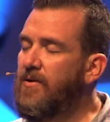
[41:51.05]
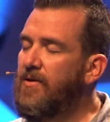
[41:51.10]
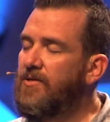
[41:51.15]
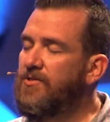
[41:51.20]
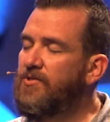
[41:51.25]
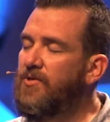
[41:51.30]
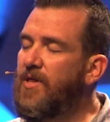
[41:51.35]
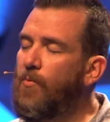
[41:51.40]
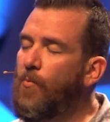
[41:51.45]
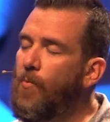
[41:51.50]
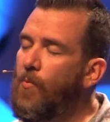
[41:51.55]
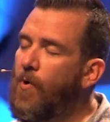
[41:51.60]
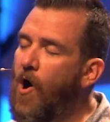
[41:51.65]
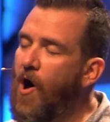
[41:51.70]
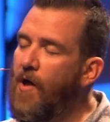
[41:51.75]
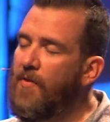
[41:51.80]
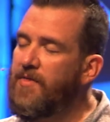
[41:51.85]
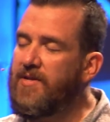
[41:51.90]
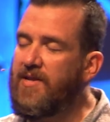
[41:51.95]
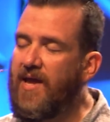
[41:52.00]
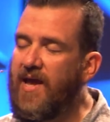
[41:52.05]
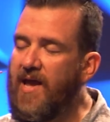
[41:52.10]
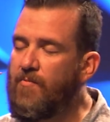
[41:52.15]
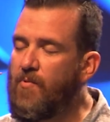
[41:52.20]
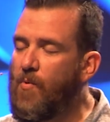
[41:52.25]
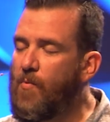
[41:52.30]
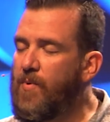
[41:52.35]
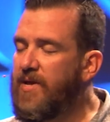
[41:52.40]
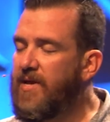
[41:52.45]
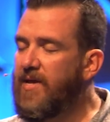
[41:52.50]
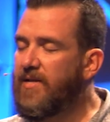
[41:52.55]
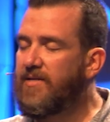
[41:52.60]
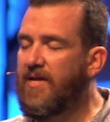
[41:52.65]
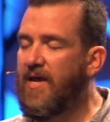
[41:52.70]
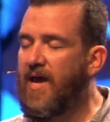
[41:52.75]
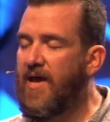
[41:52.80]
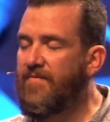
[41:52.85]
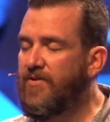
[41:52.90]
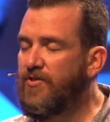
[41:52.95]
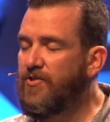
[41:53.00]
so that on the day when we get to
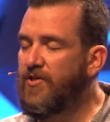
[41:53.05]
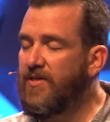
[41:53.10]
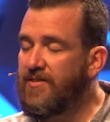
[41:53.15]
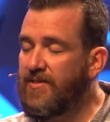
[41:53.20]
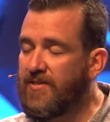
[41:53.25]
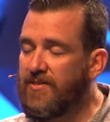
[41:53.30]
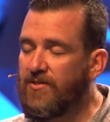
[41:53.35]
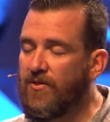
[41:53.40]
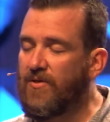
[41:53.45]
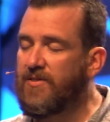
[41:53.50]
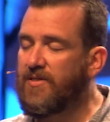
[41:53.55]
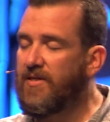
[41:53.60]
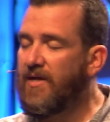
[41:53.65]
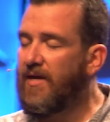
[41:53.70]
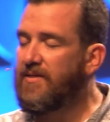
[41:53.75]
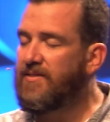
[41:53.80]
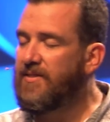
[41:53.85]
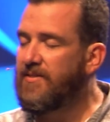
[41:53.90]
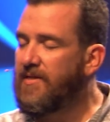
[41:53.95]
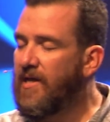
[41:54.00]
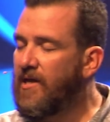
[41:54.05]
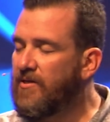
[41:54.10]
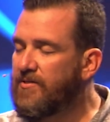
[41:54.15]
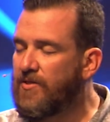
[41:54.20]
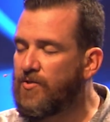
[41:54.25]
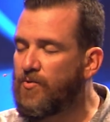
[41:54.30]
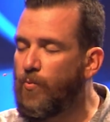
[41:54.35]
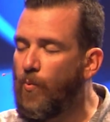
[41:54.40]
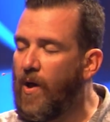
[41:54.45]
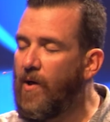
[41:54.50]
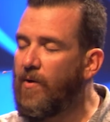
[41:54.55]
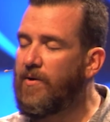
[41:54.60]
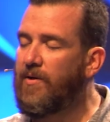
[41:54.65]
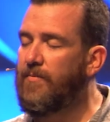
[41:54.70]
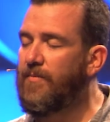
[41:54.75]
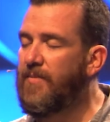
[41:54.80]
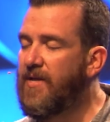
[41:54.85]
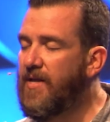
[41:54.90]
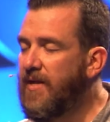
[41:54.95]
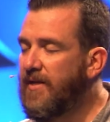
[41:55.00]
heaven, Jesus looks at us and tells us to
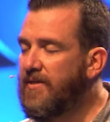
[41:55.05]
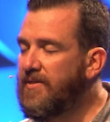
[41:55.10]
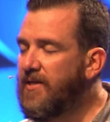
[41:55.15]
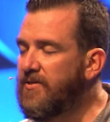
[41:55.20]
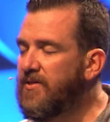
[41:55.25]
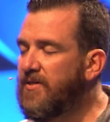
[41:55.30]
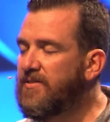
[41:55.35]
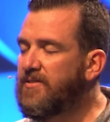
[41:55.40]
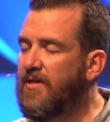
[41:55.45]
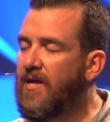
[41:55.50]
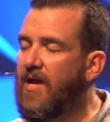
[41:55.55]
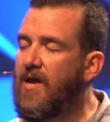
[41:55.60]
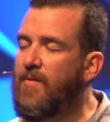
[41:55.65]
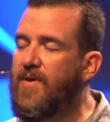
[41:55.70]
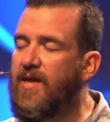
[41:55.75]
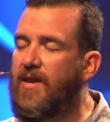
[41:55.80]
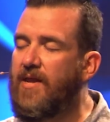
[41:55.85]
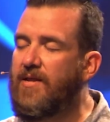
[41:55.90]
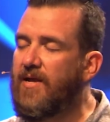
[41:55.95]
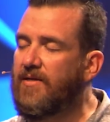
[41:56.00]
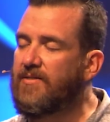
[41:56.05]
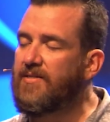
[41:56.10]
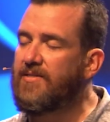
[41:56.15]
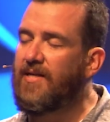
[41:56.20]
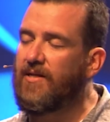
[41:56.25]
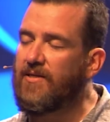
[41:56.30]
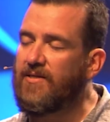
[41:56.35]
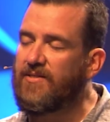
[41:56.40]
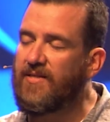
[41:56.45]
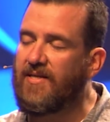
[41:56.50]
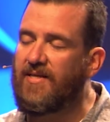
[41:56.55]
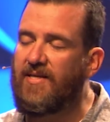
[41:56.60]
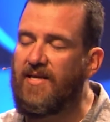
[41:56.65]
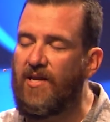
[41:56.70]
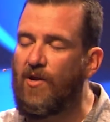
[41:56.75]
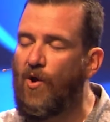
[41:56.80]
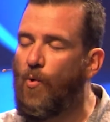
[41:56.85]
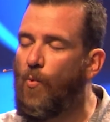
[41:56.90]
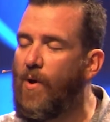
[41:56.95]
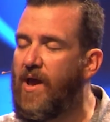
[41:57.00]
welcome, tells us to come in, and doesn't tell us to
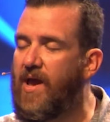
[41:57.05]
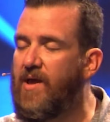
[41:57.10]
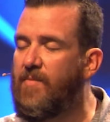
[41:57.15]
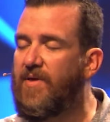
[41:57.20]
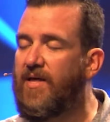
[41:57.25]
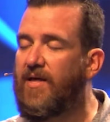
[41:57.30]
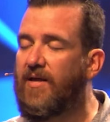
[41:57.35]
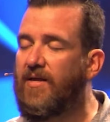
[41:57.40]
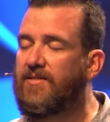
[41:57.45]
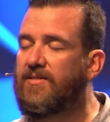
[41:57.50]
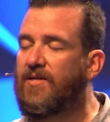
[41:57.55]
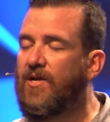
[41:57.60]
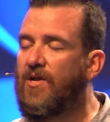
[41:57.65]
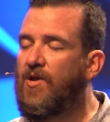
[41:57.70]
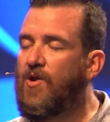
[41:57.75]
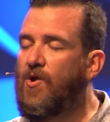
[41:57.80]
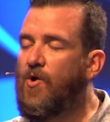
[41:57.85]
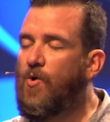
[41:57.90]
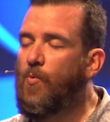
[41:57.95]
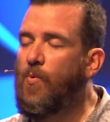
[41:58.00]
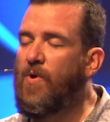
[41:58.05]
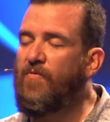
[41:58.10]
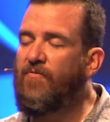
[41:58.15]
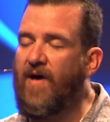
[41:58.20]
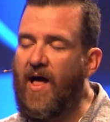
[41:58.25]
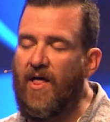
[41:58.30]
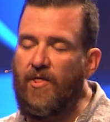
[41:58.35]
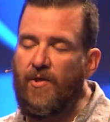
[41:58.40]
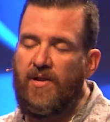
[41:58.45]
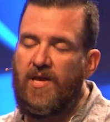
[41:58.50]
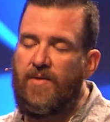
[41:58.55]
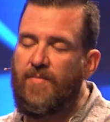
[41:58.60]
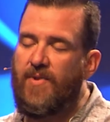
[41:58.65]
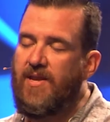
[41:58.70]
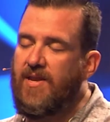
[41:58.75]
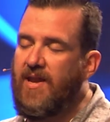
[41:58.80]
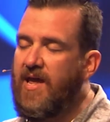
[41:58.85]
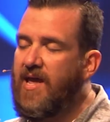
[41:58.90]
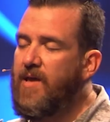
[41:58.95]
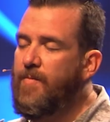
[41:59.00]
get away because we followed him
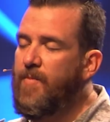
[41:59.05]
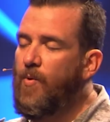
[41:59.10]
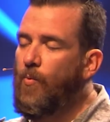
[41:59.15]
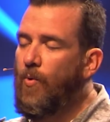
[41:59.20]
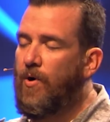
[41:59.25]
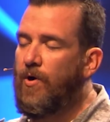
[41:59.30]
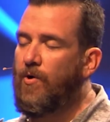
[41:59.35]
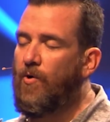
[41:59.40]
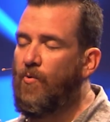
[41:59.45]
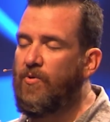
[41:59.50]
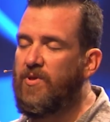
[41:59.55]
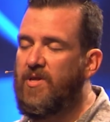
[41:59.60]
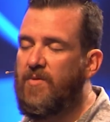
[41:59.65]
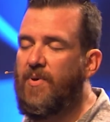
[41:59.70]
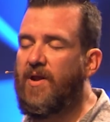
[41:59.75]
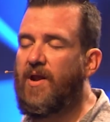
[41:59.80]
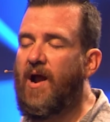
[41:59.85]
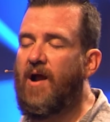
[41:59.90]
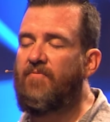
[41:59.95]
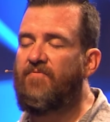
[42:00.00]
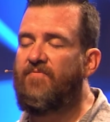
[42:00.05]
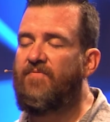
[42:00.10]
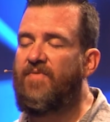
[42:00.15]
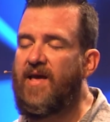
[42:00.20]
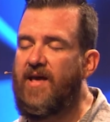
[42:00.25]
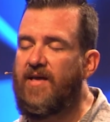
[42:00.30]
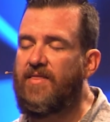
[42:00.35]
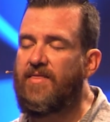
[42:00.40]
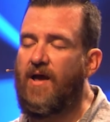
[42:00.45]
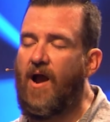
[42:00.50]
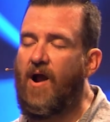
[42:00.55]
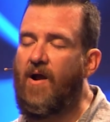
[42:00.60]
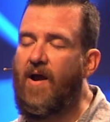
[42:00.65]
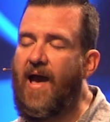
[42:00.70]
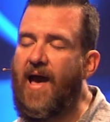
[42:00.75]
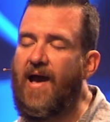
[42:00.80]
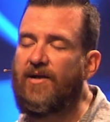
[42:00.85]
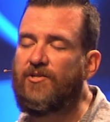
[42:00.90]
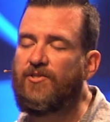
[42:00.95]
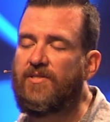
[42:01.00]
in name and word only, but our faith, our
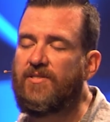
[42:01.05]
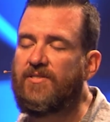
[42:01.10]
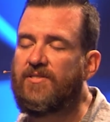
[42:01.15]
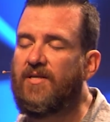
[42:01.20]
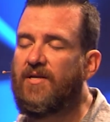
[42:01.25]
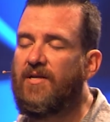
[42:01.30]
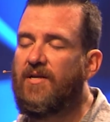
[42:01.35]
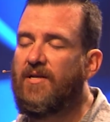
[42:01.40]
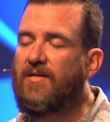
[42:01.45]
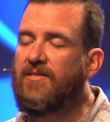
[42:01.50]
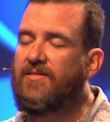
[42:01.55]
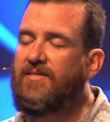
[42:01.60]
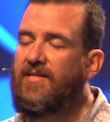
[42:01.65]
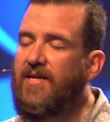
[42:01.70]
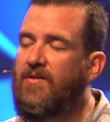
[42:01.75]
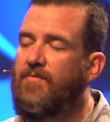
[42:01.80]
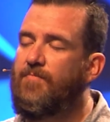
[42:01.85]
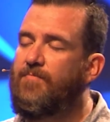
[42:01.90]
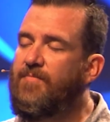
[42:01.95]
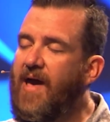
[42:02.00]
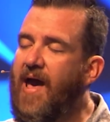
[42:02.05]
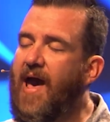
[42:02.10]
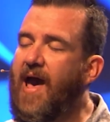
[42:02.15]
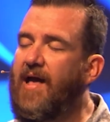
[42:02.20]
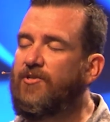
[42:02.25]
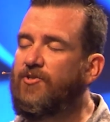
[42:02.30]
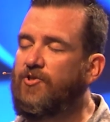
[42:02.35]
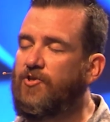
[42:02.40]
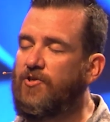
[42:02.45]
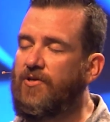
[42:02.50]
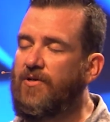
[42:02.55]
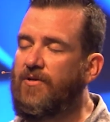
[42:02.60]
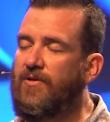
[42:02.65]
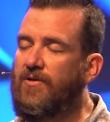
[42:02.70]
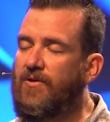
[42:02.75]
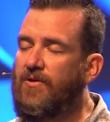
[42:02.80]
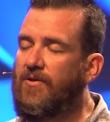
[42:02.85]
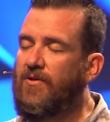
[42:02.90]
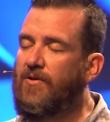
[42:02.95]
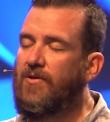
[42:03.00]
actions didn't match
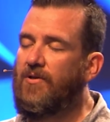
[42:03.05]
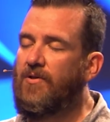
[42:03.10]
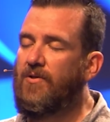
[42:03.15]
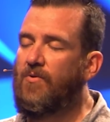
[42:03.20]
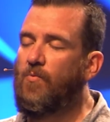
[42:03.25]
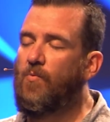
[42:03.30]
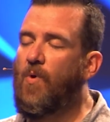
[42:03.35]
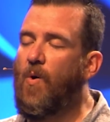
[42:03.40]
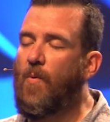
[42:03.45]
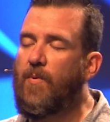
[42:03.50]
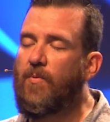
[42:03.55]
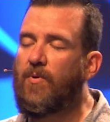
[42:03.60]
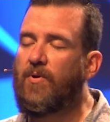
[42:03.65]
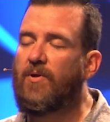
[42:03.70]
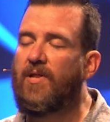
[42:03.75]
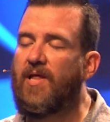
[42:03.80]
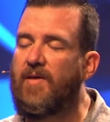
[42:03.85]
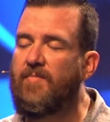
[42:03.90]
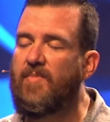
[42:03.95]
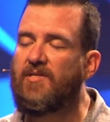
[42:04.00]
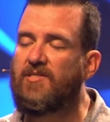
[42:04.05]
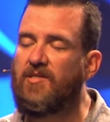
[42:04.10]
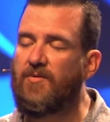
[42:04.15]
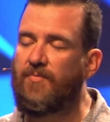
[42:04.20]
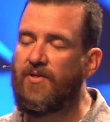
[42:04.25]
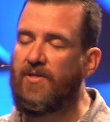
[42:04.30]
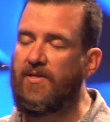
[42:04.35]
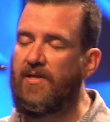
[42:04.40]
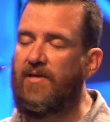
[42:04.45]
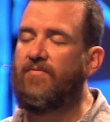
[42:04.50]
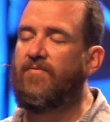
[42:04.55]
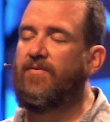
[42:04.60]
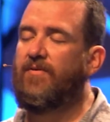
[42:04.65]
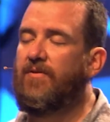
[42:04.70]
what we were claiming to believe.